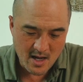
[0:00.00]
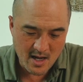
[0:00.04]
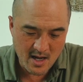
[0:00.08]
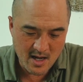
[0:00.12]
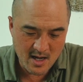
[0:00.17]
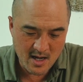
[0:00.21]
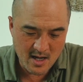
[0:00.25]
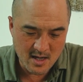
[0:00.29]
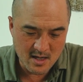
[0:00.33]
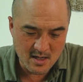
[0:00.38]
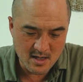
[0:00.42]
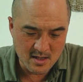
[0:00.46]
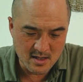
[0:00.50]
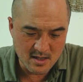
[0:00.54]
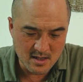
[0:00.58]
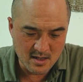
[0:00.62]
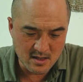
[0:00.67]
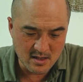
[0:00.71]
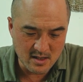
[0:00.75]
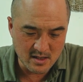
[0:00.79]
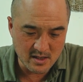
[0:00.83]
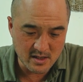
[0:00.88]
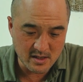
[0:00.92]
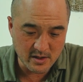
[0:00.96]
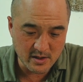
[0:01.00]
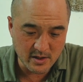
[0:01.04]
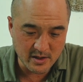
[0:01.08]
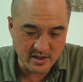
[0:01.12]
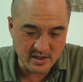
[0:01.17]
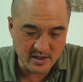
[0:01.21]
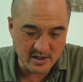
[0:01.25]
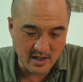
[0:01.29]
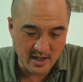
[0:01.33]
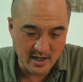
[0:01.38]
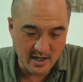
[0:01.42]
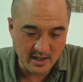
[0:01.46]
and this is a good
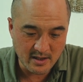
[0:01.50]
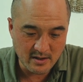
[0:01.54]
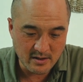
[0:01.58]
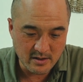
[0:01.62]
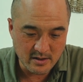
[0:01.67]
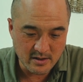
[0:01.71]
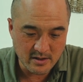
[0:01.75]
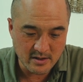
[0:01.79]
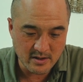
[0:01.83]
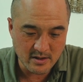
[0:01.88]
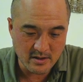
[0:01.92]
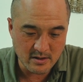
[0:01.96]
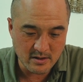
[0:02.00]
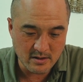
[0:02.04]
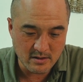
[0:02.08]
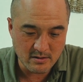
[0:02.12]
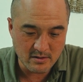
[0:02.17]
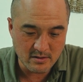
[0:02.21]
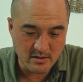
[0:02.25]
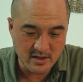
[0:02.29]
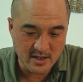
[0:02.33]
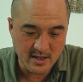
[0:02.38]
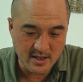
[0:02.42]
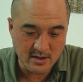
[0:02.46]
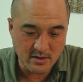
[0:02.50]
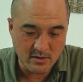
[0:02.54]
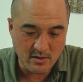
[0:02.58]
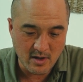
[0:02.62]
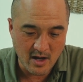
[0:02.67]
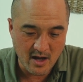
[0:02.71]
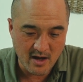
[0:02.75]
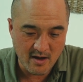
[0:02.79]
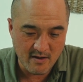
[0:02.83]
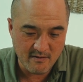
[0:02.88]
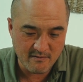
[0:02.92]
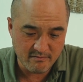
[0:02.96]
sign. So they do
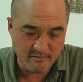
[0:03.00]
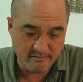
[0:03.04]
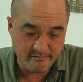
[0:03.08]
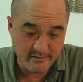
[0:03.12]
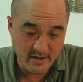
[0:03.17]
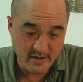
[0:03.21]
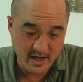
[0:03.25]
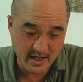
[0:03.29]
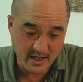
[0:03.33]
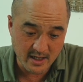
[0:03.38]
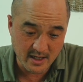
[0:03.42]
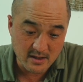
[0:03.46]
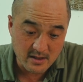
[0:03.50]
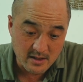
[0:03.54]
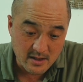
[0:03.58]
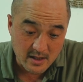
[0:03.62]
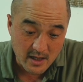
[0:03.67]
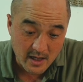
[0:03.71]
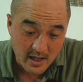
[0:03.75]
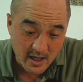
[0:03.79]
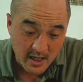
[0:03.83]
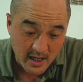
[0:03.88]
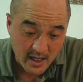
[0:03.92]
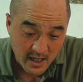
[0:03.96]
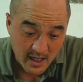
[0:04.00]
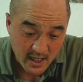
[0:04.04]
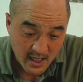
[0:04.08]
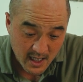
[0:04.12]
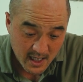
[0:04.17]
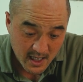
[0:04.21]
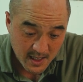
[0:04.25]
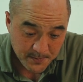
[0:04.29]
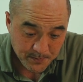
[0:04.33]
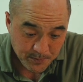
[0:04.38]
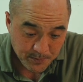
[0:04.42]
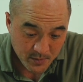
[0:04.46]
have, I guess,
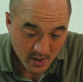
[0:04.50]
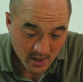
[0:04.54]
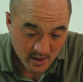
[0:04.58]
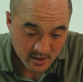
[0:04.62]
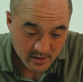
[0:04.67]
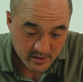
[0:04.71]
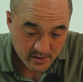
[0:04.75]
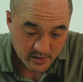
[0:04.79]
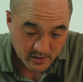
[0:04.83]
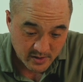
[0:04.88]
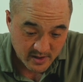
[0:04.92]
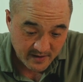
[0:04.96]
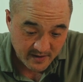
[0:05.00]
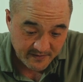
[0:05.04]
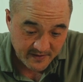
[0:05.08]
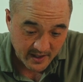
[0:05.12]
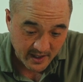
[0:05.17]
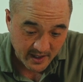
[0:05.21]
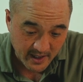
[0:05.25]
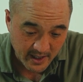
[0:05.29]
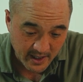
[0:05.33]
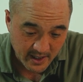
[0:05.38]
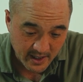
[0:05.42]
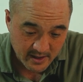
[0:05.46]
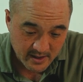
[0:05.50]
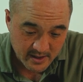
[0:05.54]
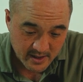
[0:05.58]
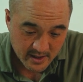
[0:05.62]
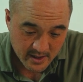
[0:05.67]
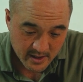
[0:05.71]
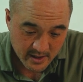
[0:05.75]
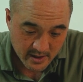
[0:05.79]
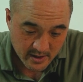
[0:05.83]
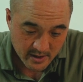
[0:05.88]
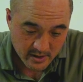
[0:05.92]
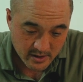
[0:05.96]
a certificate
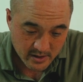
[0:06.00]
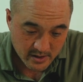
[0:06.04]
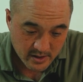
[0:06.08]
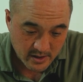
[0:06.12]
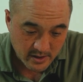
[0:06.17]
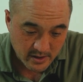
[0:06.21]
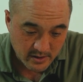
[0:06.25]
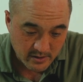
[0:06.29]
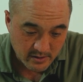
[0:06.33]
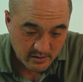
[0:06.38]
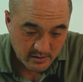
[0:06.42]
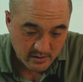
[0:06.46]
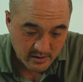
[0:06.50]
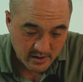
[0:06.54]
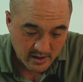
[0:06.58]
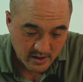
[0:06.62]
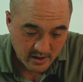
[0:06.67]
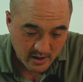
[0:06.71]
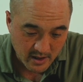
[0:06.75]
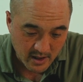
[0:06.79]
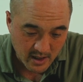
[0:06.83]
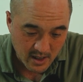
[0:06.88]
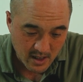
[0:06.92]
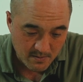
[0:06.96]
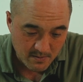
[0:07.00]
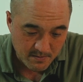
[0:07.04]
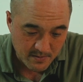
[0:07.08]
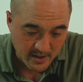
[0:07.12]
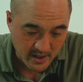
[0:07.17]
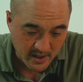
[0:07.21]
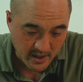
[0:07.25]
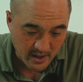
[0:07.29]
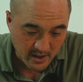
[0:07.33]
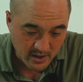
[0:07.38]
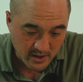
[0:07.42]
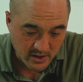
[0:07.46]
to their
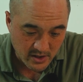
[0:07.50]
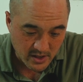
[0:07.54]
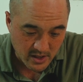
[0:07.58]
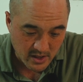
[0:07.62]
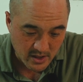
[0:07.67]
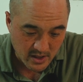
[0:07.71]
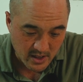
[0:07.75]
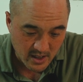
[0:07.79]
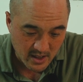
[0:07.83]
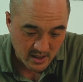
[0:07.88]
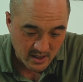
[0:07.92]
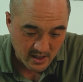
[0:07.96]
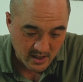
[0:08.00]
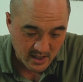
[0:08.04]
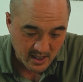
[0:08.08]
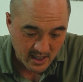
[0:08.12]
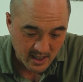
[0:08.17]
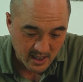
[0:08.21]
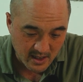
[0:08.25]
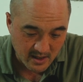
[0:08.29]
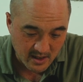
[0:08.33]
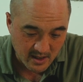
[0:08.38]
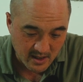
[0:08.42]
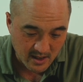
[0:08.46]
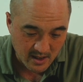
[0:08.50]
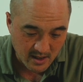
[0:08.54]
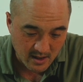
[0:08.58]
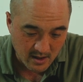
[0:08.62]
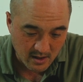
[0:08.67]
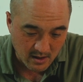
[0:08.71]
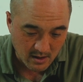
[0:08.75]
company showing that they